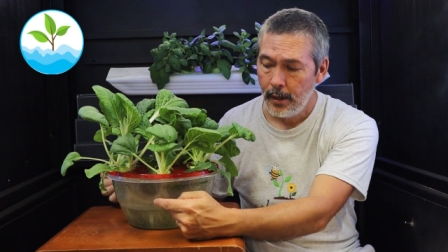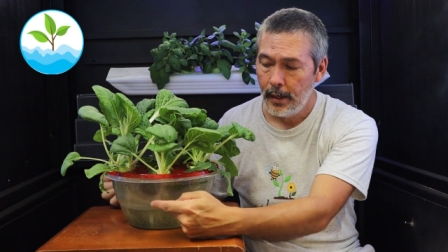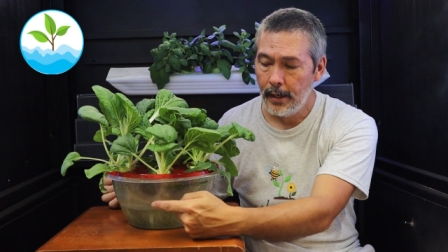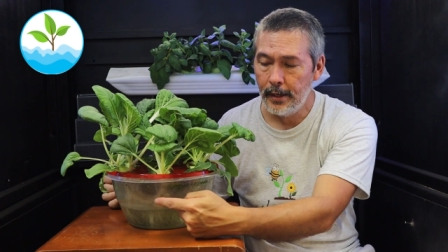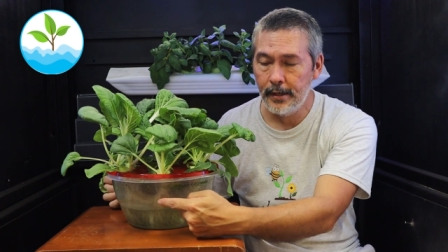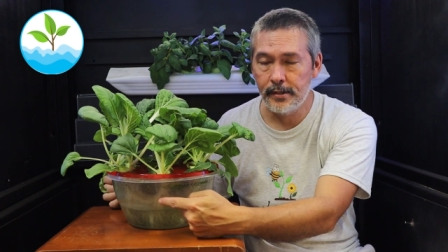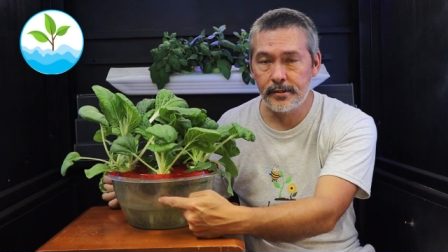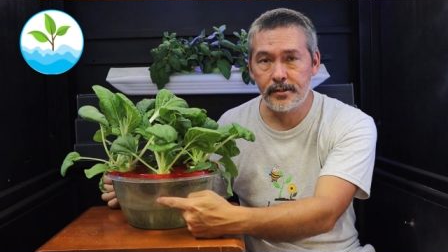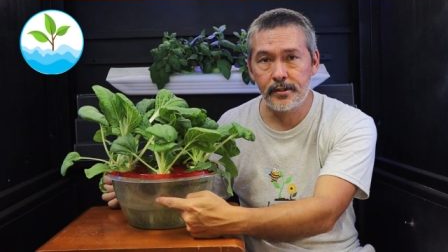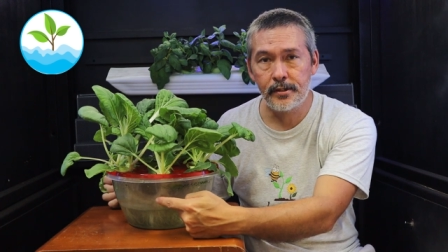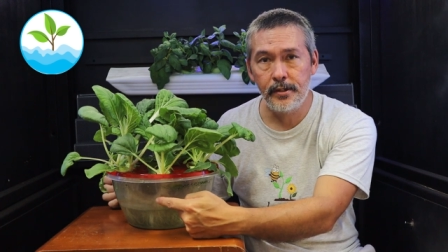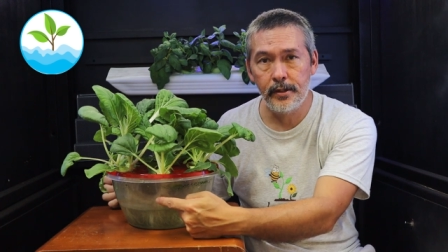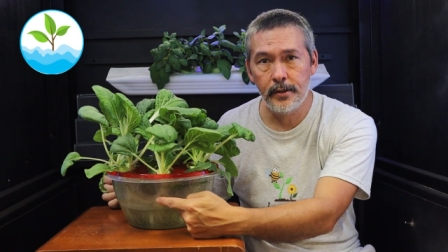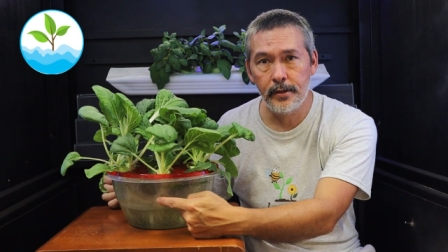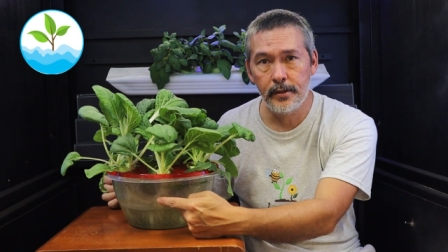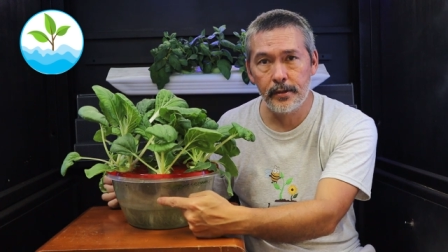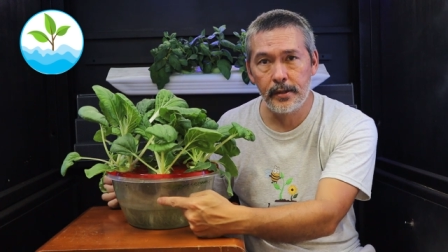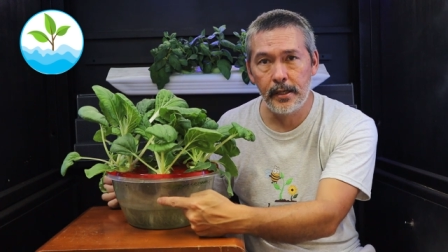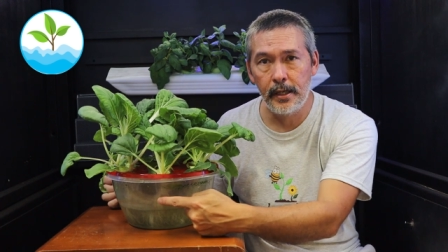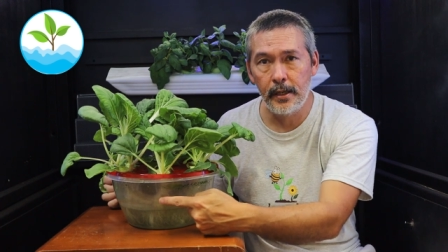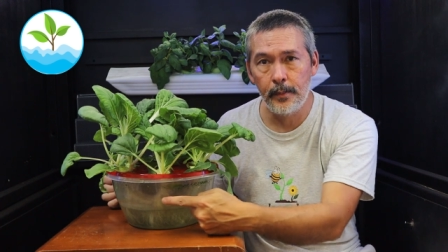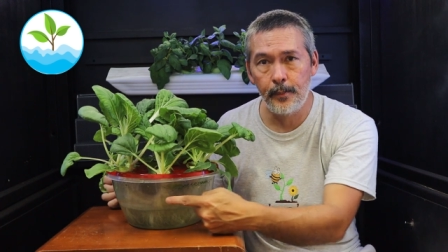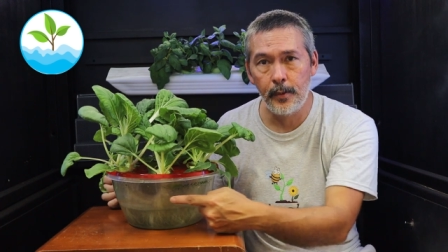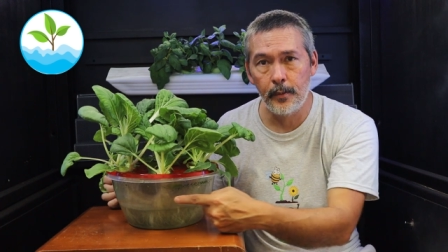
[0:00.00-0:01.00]
is to
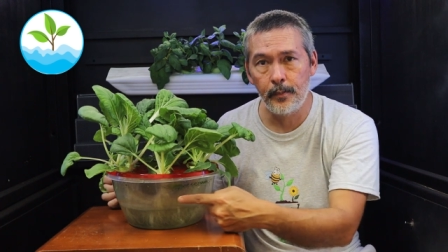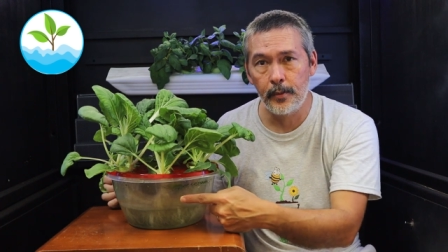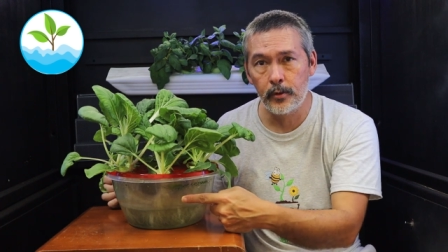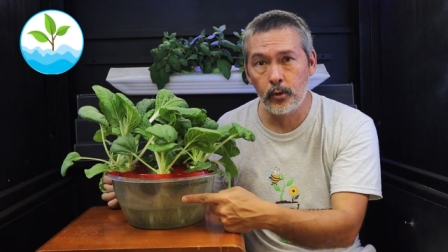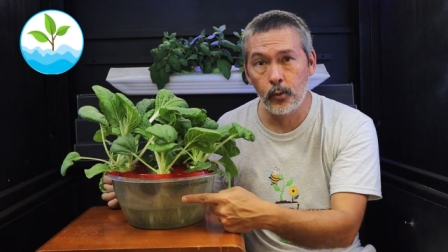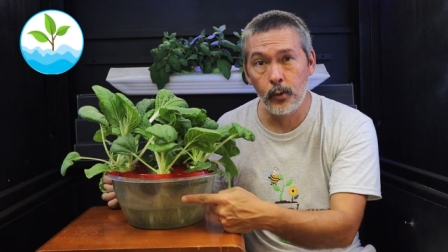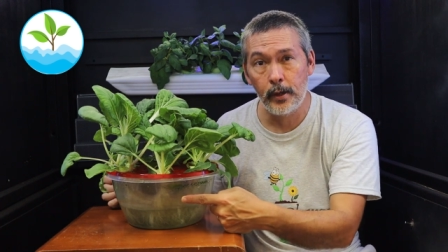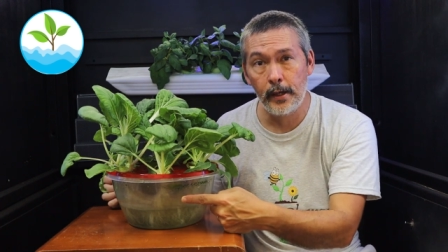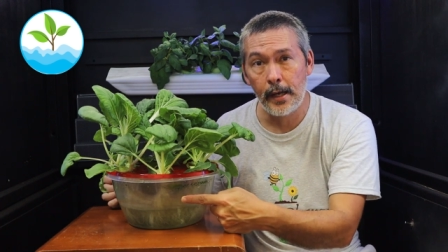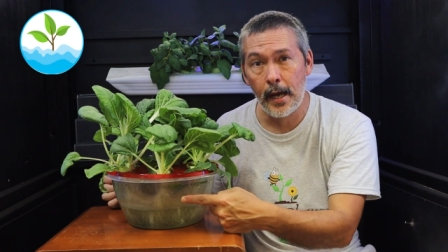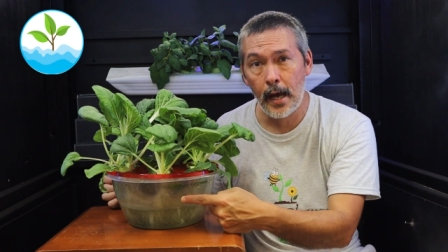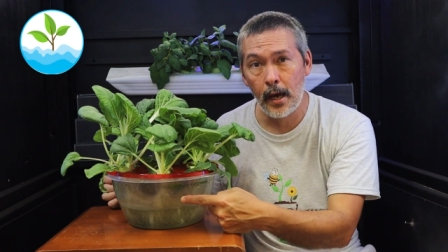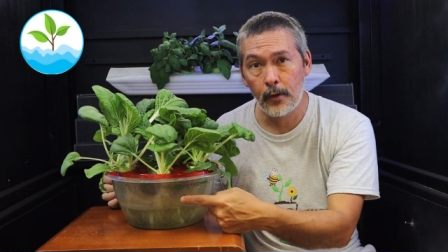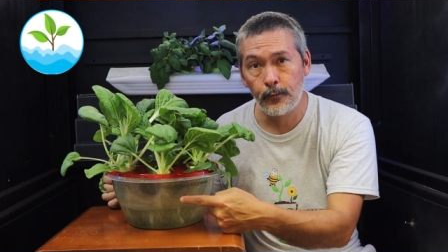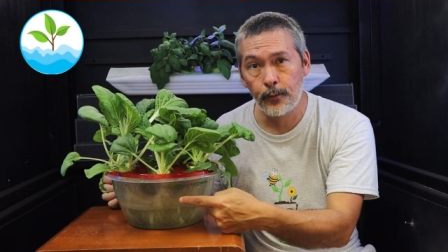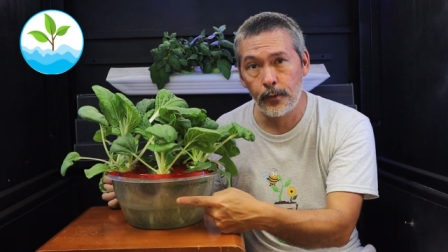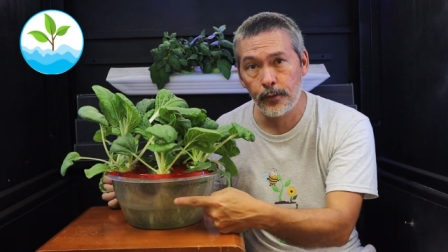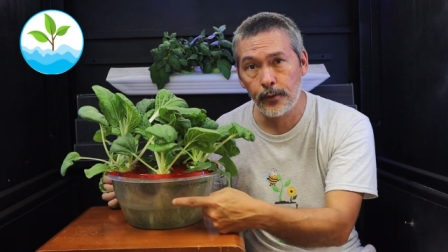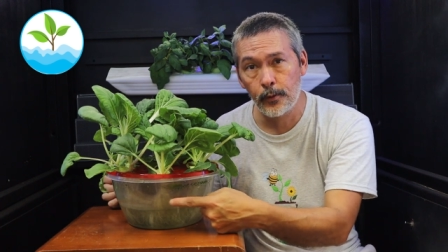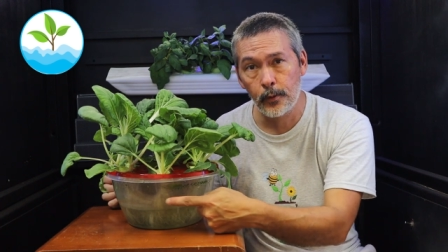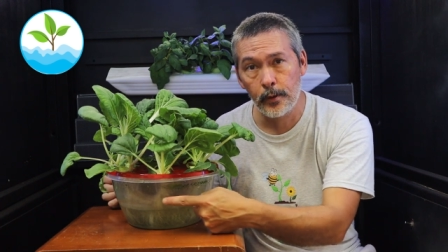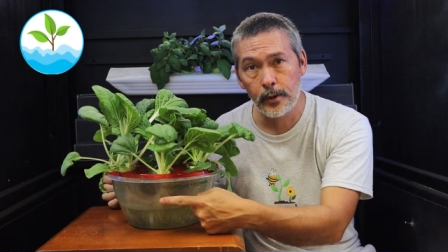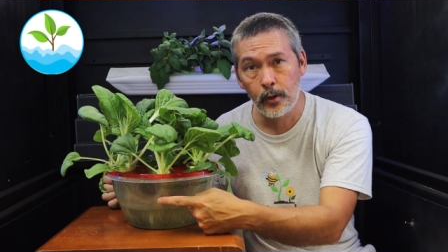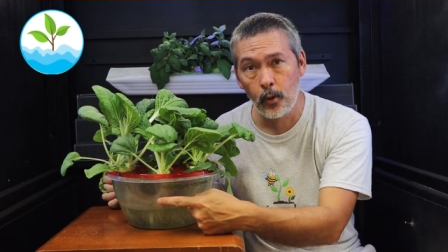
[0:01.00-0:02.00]
keep it between half
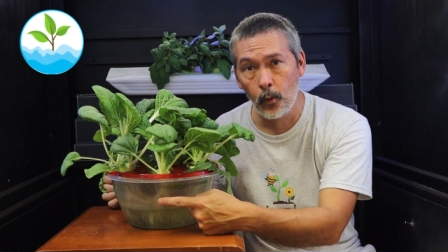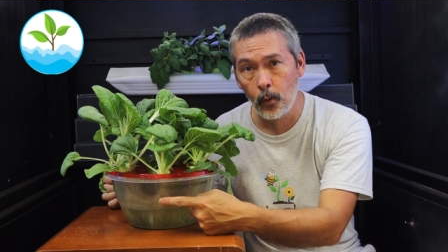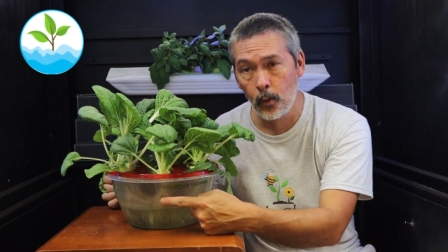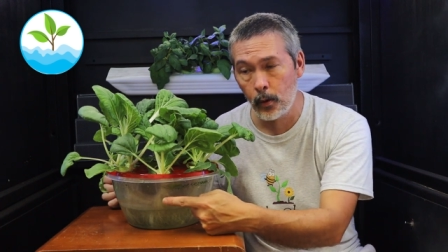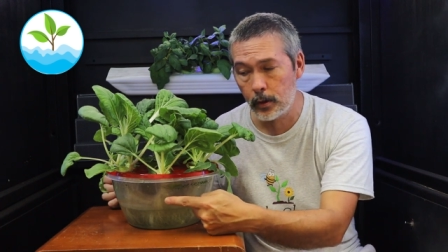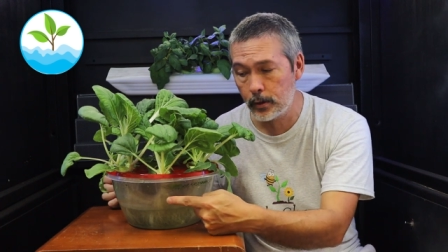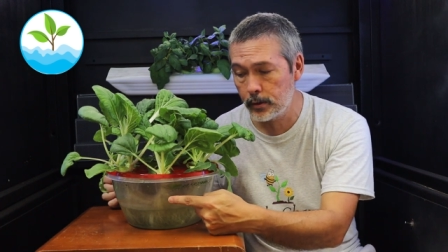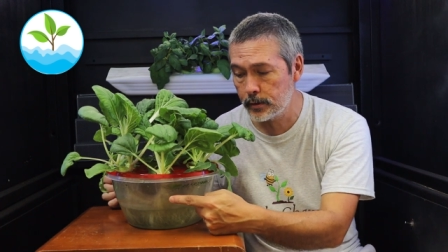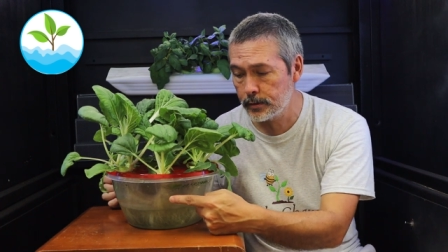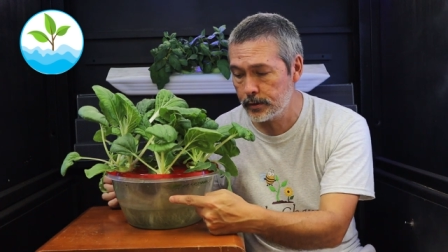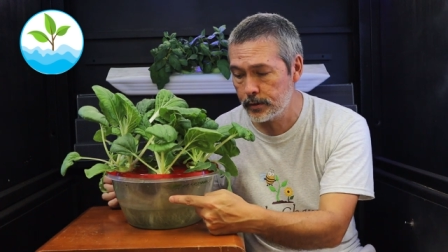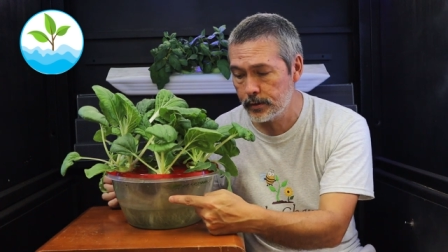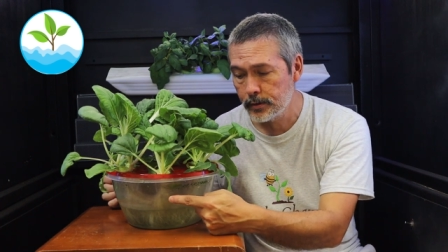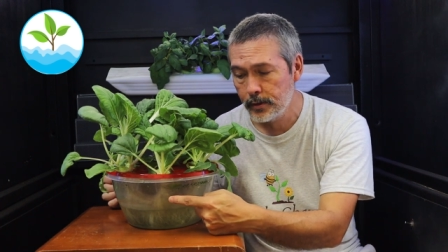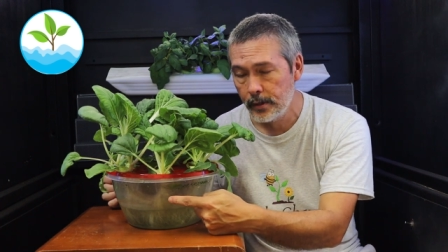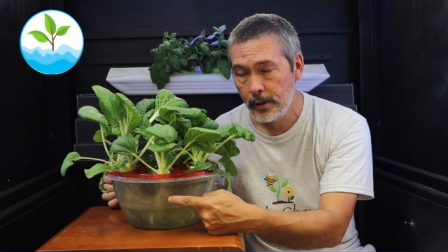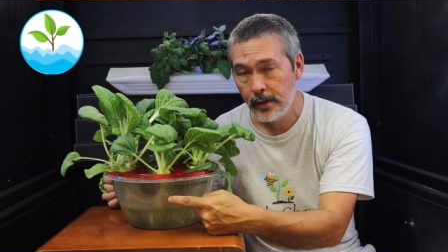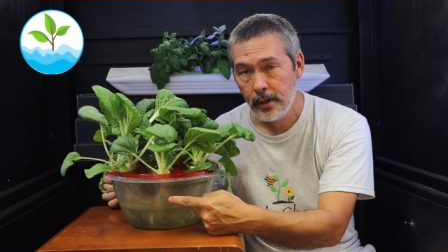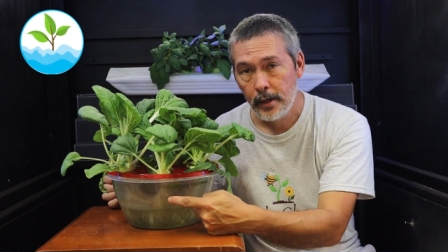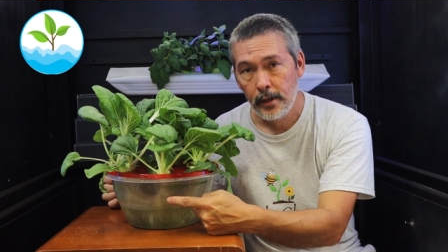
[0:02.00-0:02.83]
and three quarters.